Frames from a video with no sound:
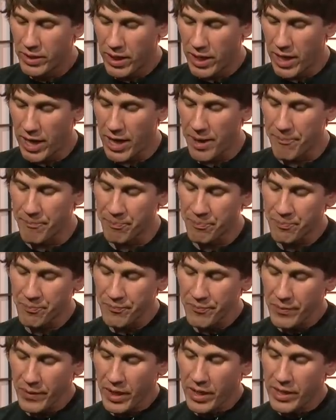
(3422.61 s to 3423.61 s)
Um,
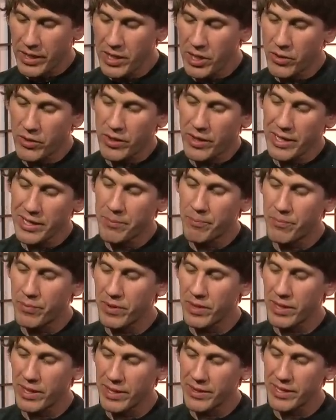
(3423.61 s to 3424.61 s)
you know, like
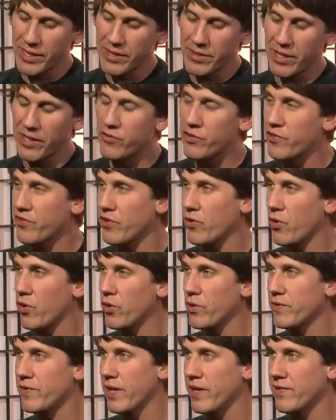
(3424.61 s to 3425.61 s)
I think Andreessen
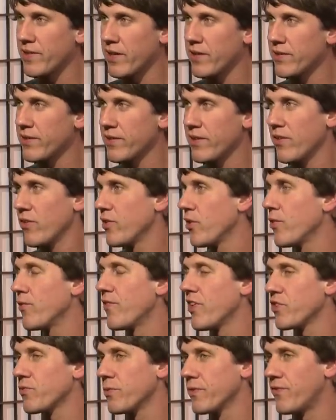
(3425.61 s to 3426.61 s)
Horowitz has that their, their
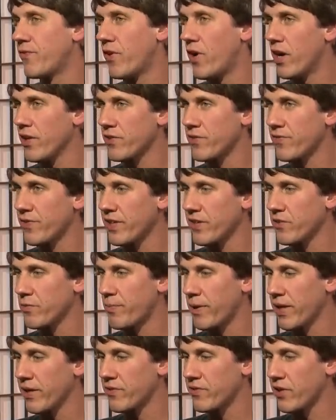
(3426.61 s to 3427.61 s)
investment philosophy is
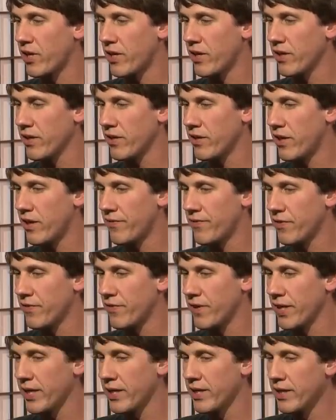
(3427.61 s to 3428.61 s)
based off, off of
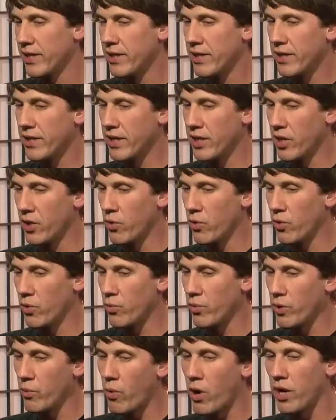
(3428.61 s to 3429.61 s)
like you know
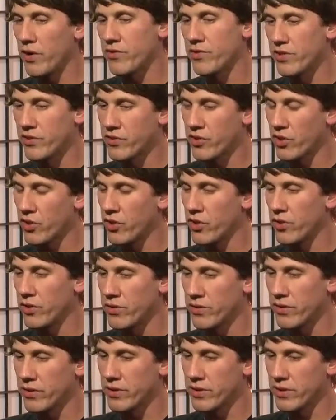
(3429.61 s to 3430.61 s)
we want to
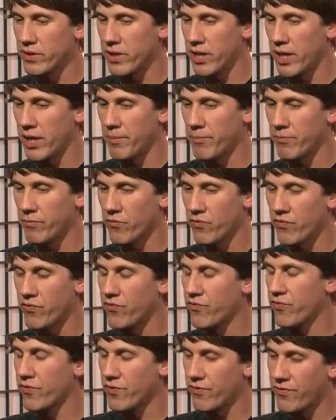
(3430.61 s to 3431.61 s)
turn
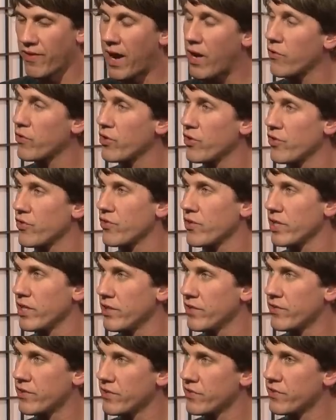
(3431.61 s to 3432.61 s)
um, founders
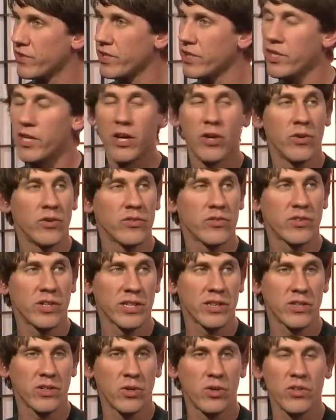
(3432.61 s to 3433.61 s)
into CEOs.
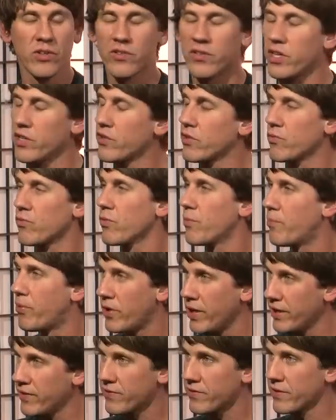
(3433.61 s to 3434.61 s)
Like the goal is not to
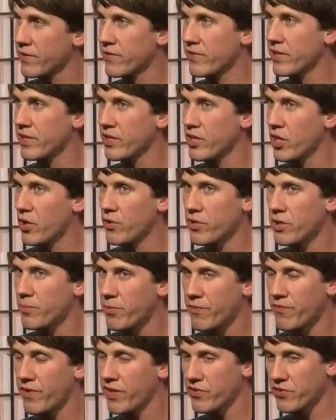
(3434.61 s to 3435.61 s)
replace the CEO with a
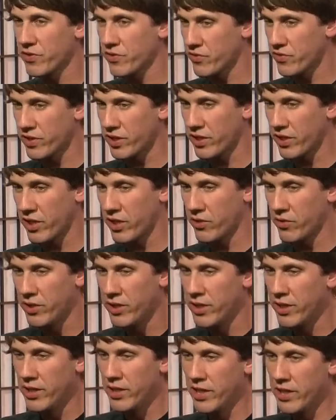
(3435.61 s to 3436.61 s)
professional CEO;
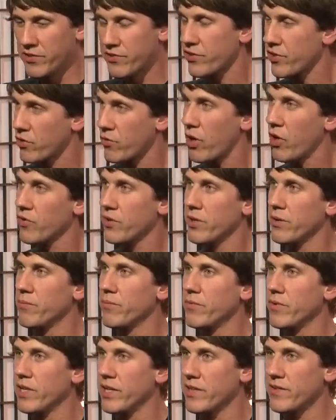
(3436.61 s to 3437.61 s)
it's to grow them,
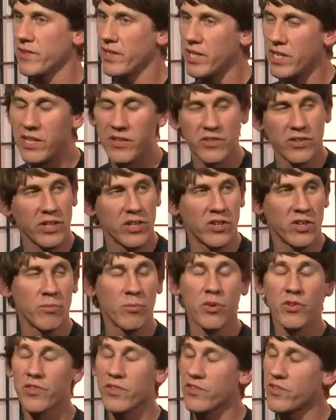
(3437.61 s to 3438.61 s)
and it's mm-hmm. easier and
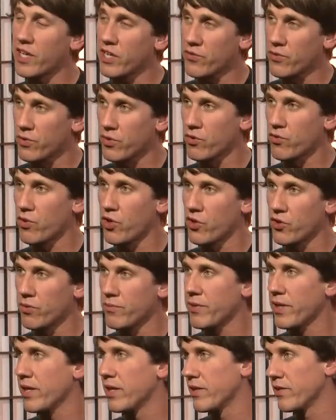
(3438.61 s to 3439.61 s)
more successful to grow
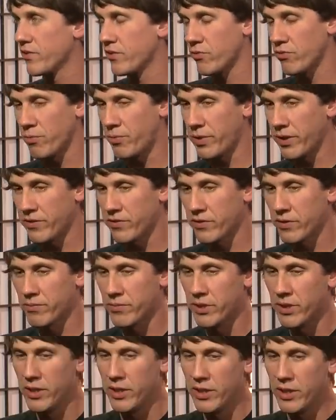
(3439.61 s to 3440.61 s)
them than it is to replace them.
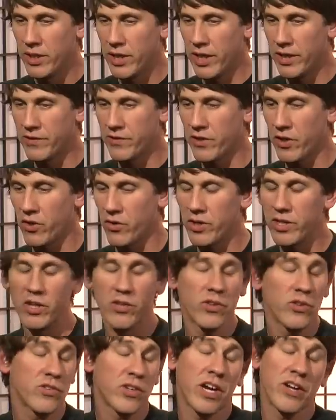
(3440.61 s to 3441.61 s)
And so you
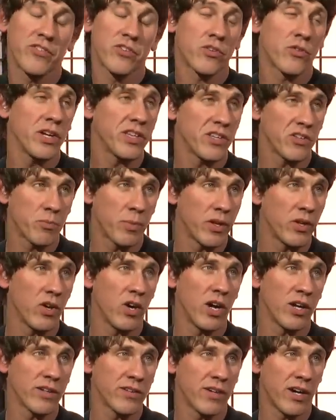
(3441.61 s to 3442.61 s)
know those guys are great. They spend a
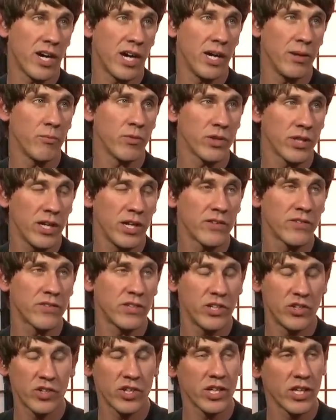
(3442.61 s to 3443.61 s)
lot of time with us
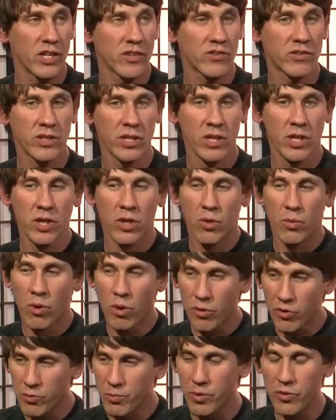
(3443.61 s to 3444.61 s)
teaching us
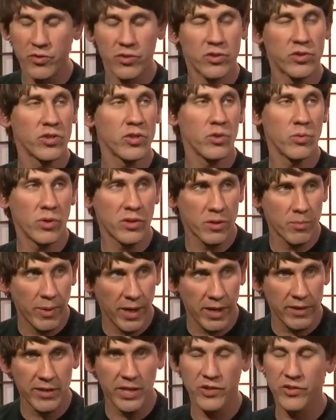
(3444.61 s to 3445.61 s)
what we're supposed to do, what to
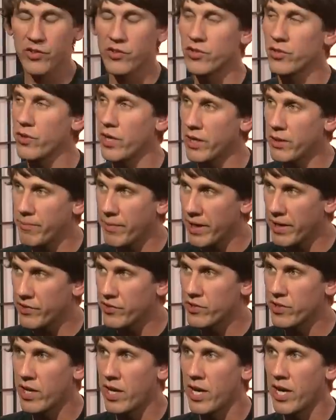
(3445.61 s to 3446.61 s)
pay attention to, how to
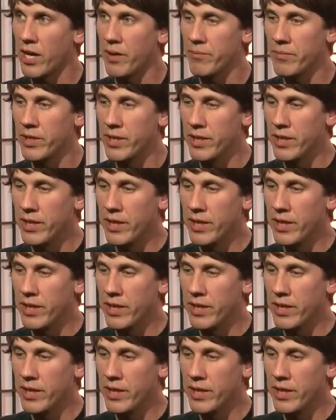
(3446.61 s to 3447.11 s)
manage time.